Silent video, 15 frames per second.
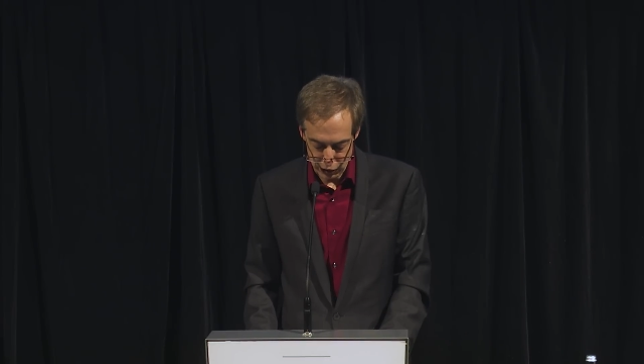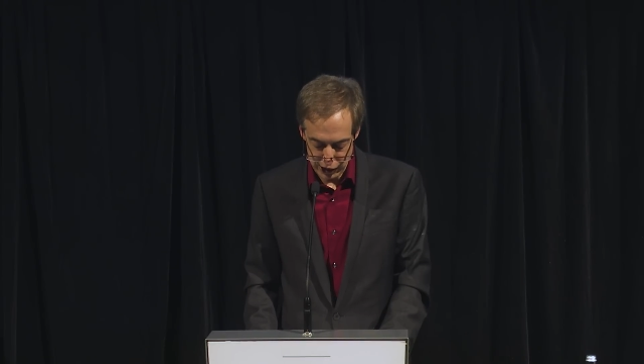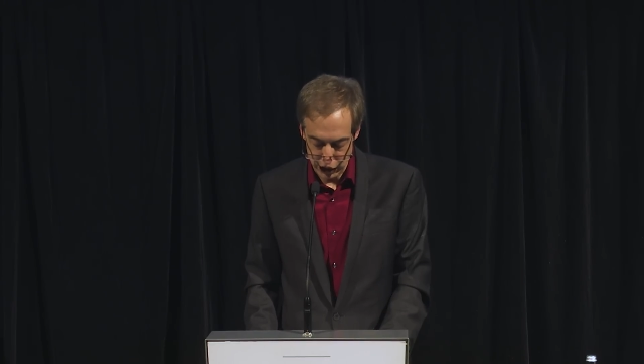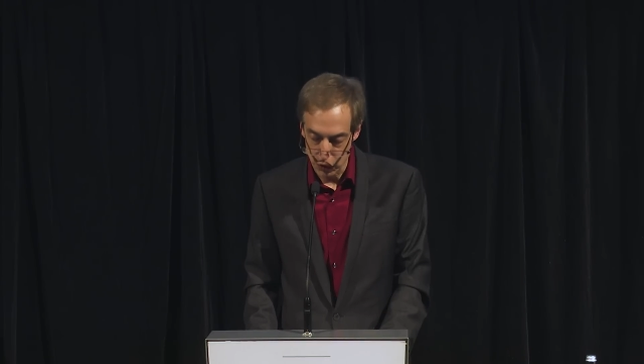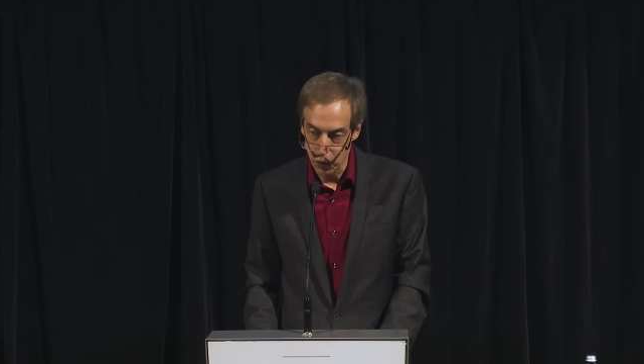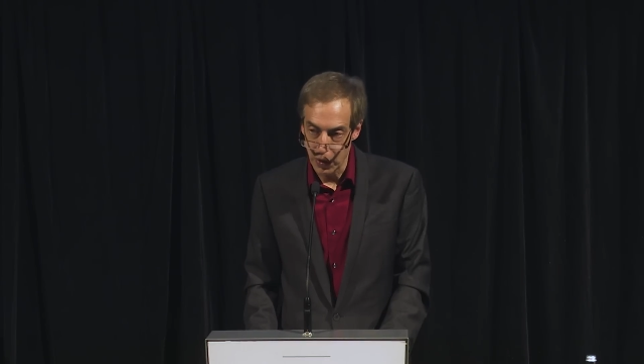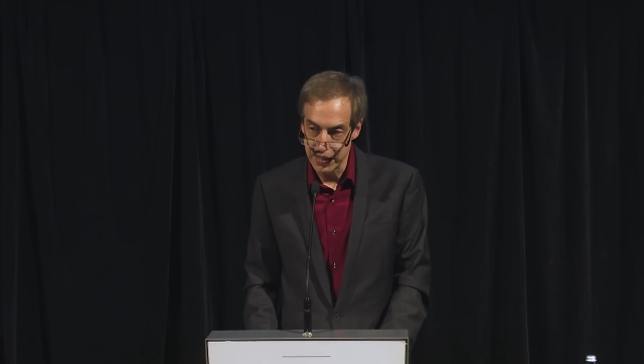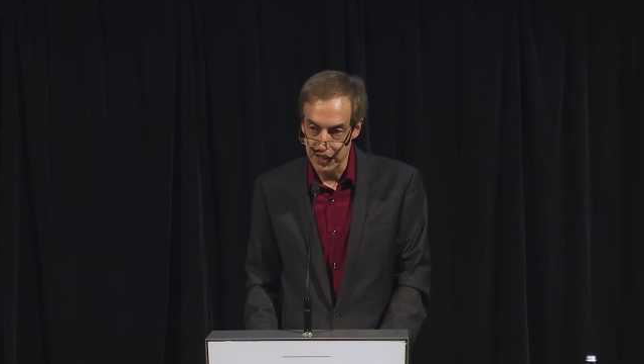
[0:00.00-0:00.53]
really
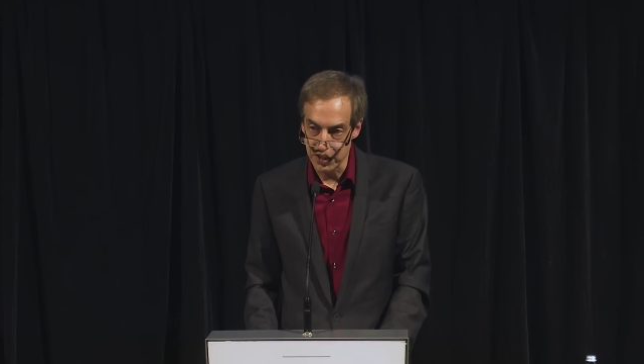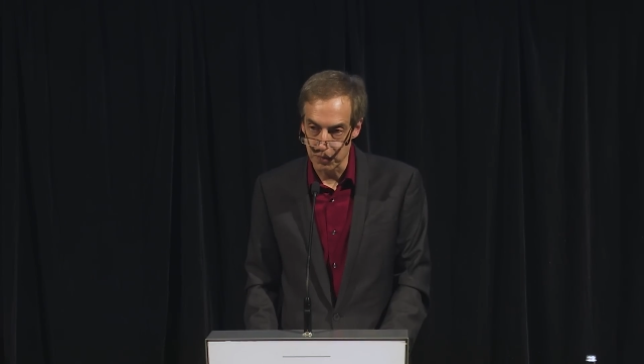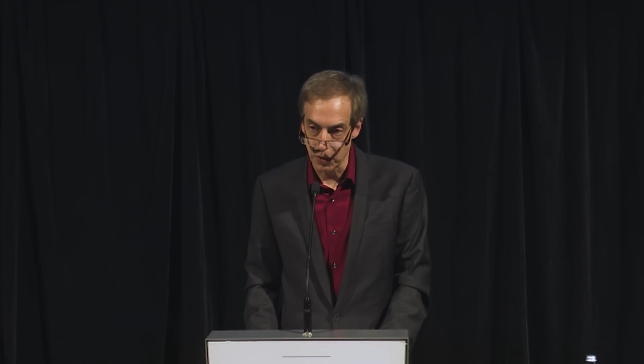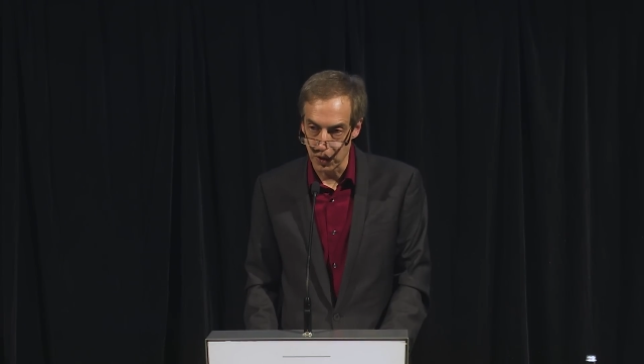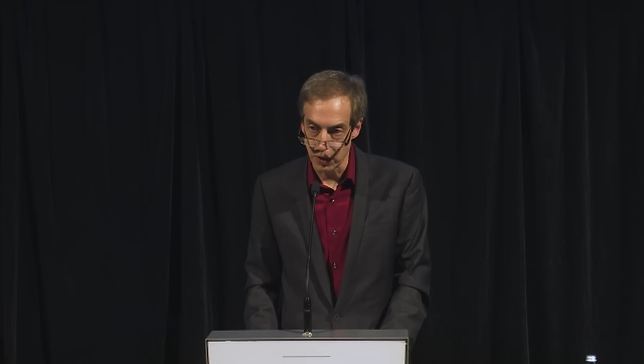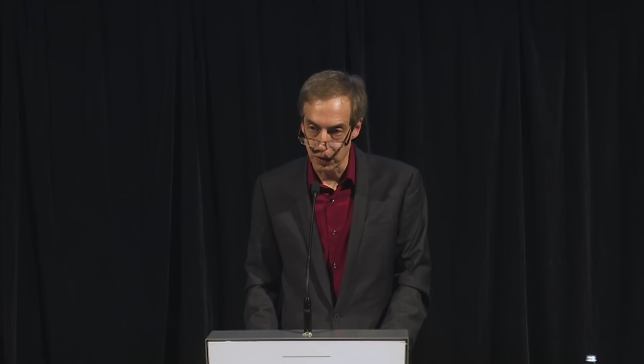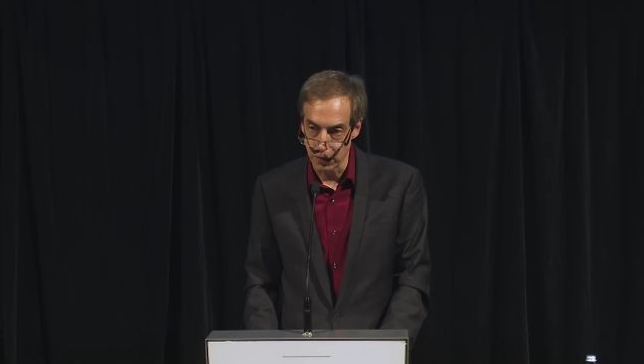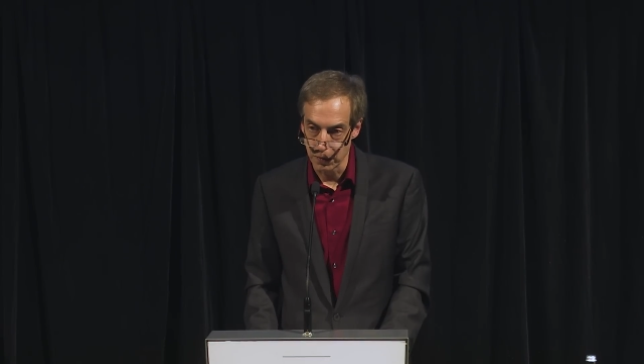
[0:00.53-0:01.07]
quite
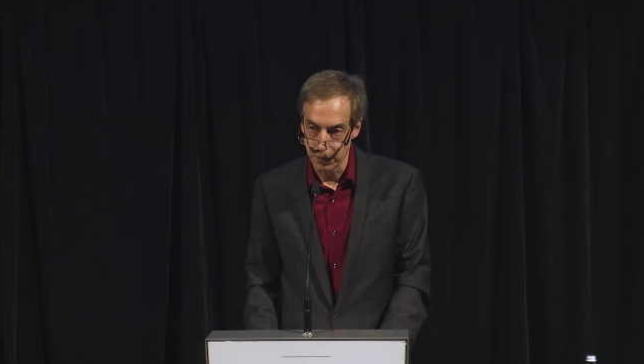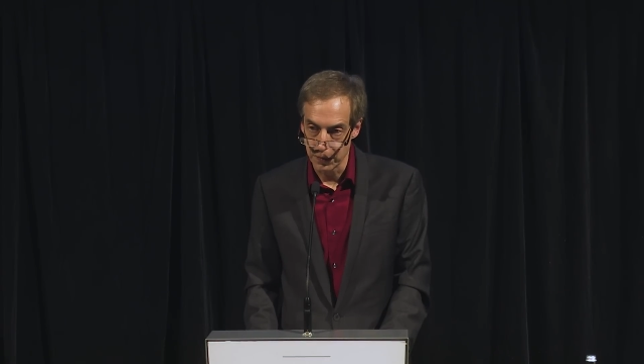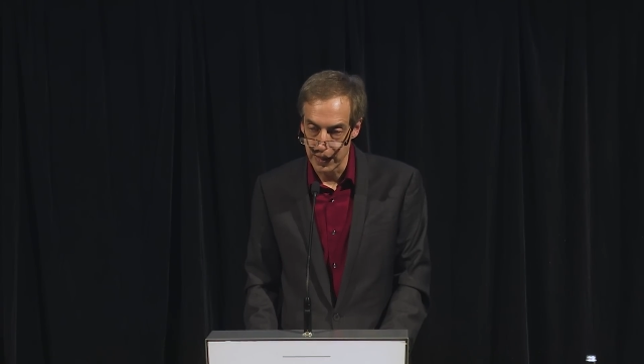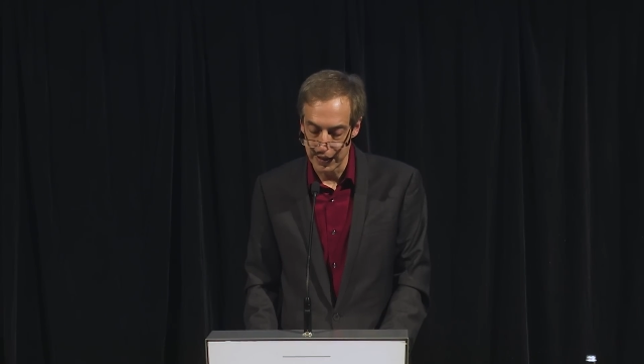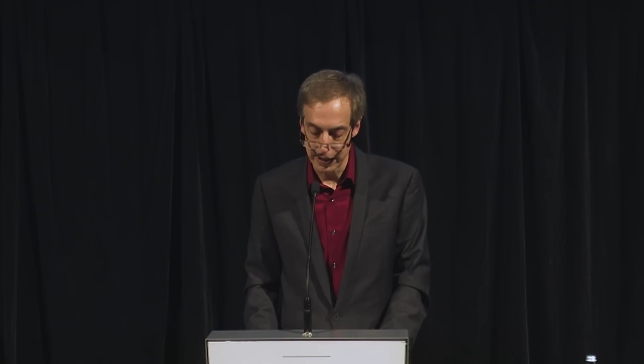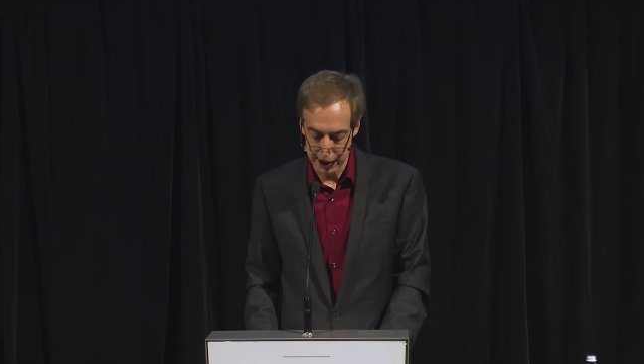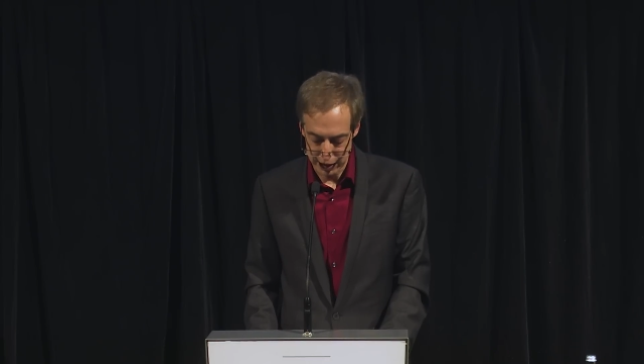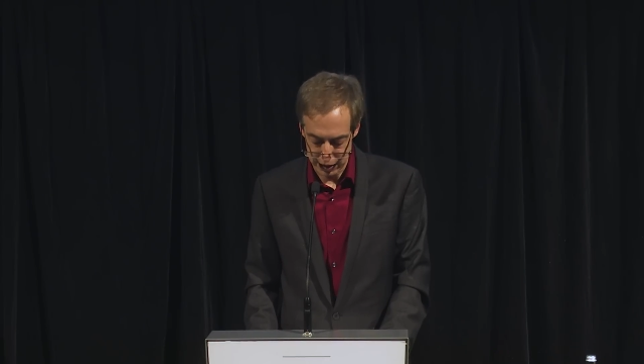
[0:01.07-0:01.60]
small
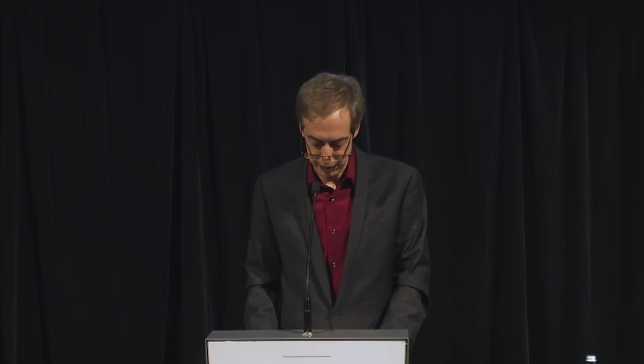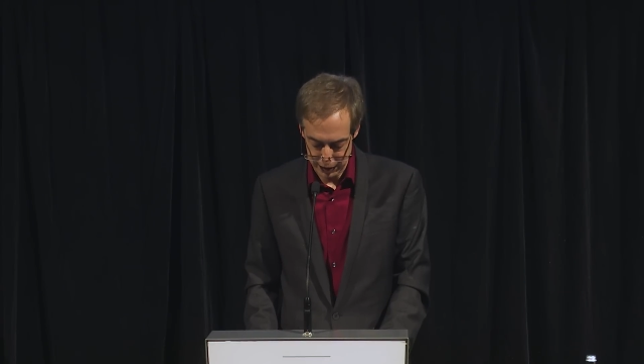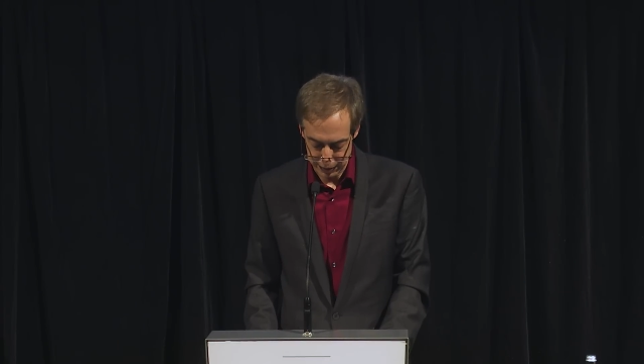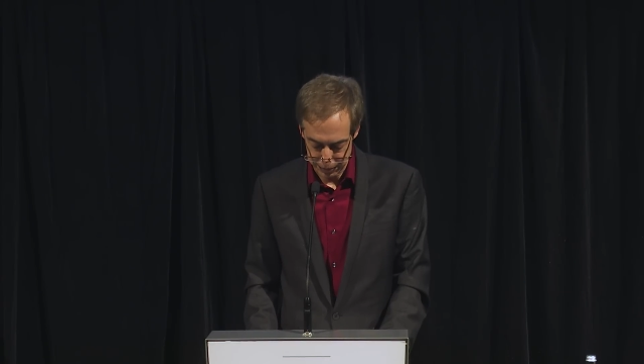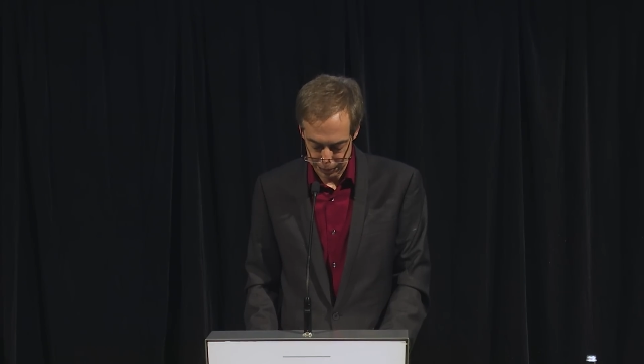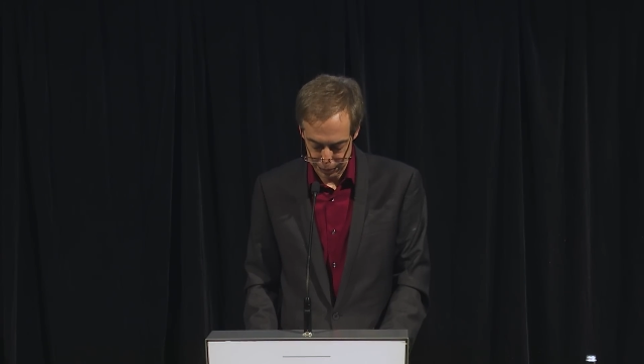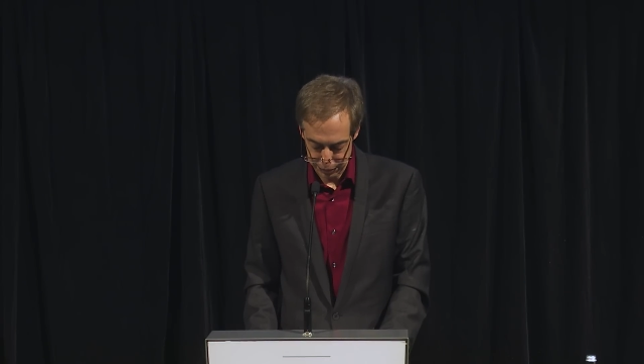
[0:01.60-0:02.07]
and intimate.